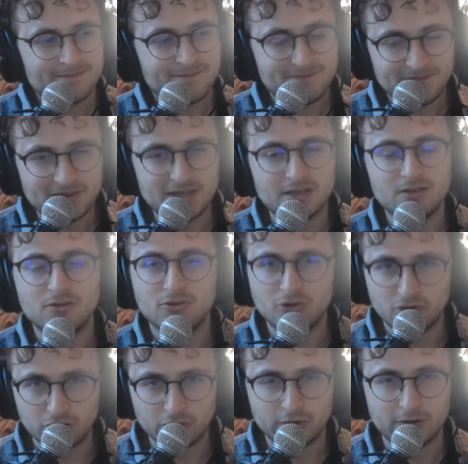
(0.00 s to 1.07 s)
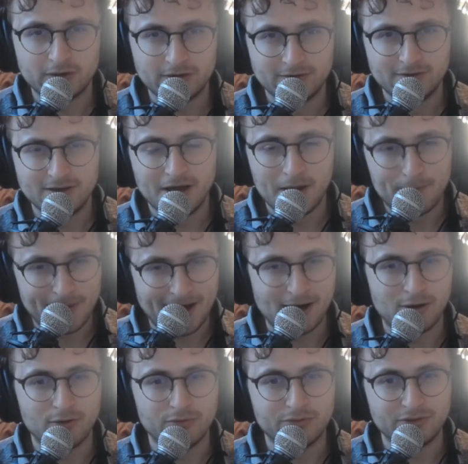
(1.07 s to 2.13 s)
feel good
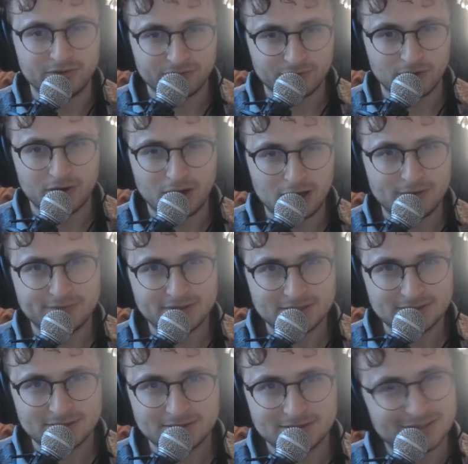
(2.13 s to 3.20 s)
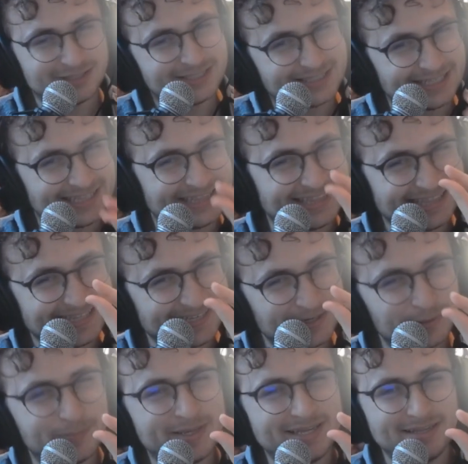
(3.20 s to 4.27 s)
about this front office just a little
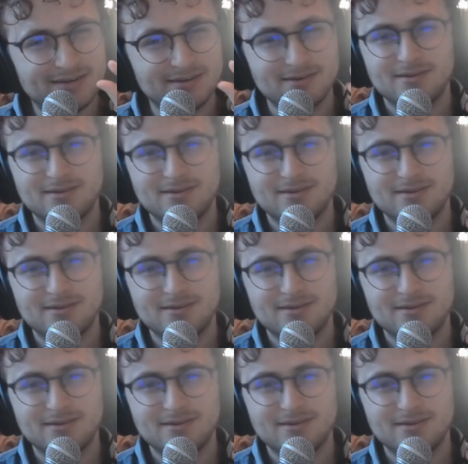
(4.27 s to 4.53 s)
bit.